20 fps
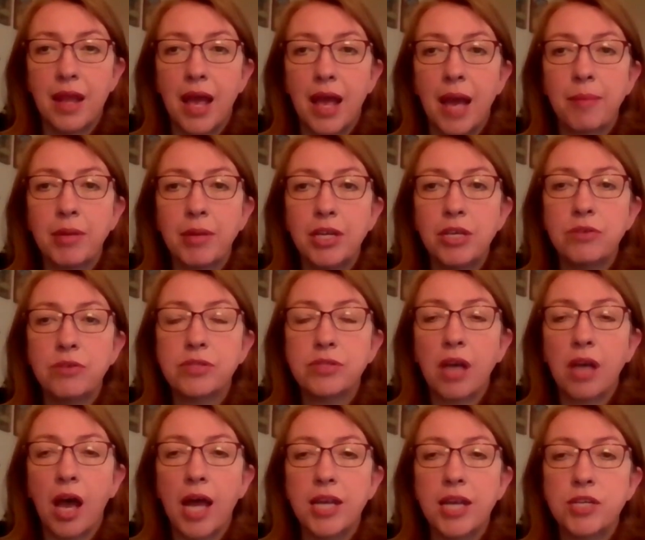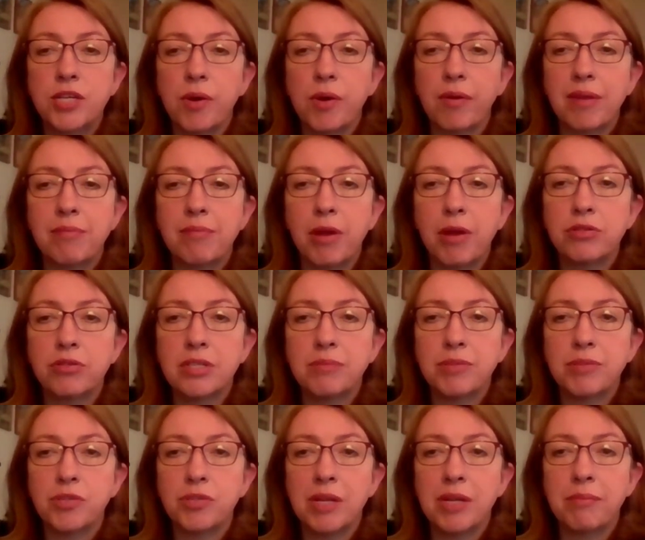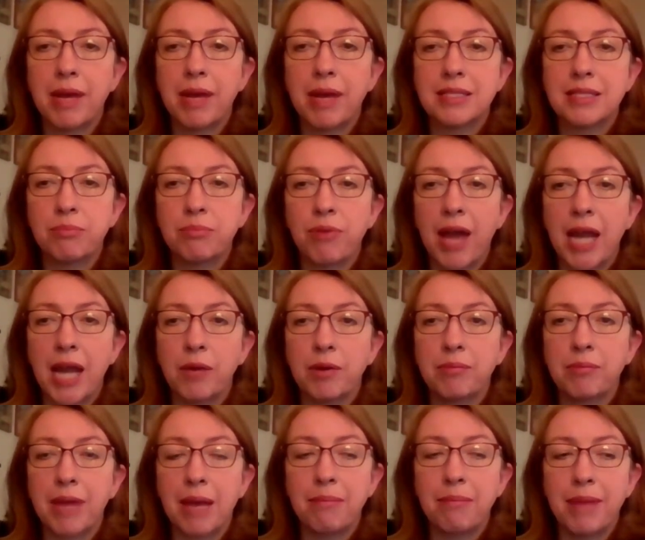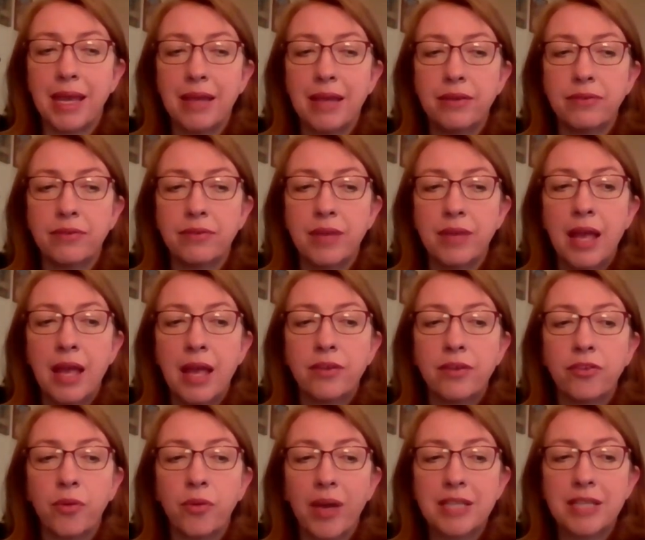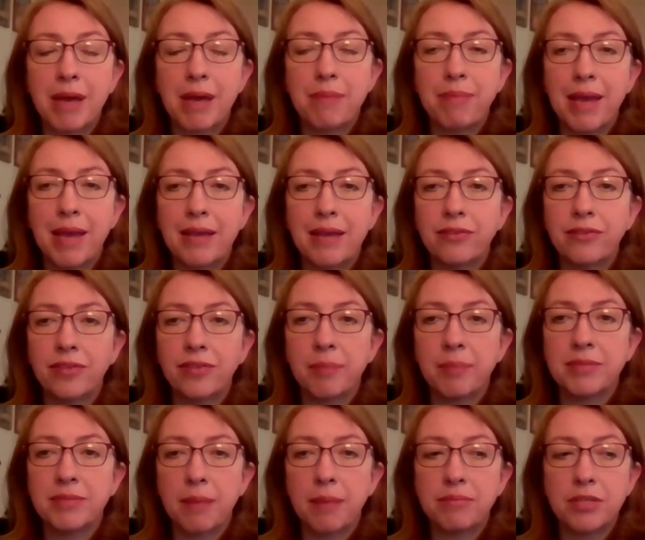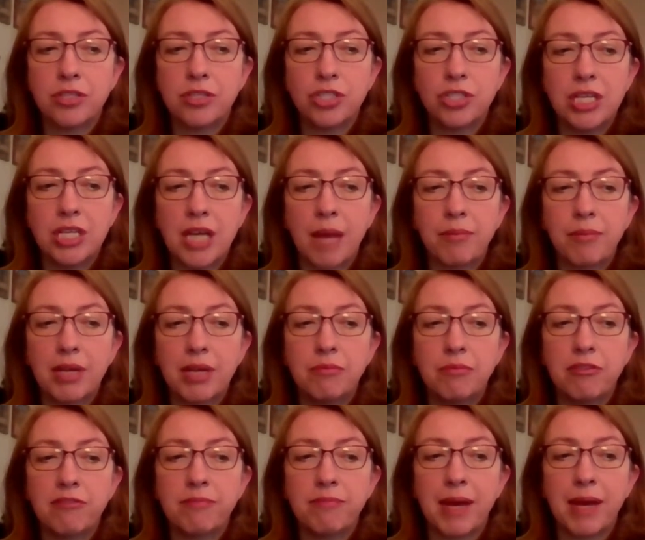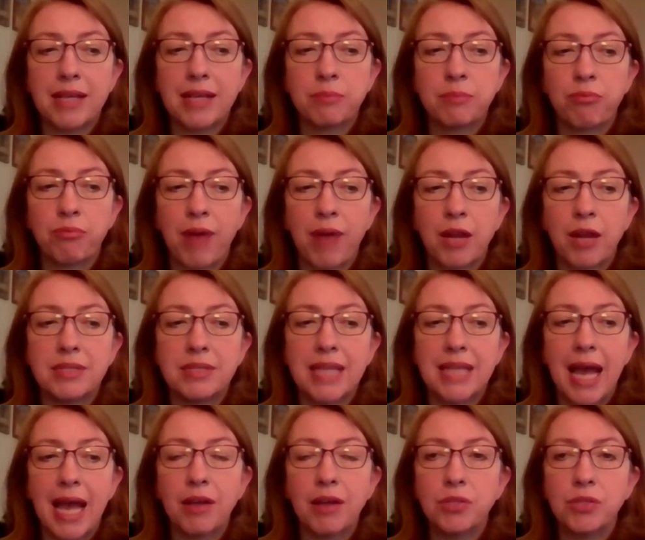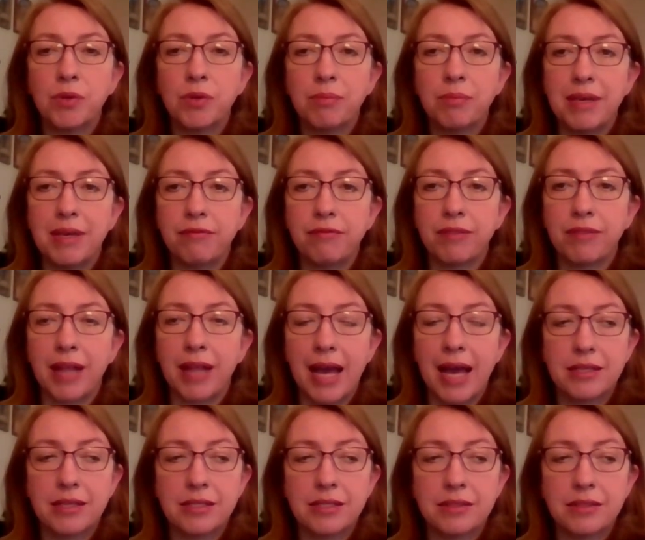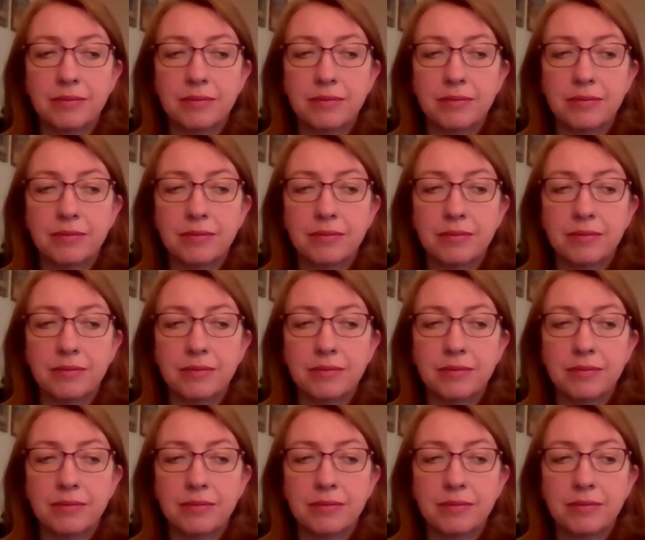I'm going to use contrary motion between my soprano and my bass. So as my bass steps up to G, I'm going to move my soprano down to a B flat.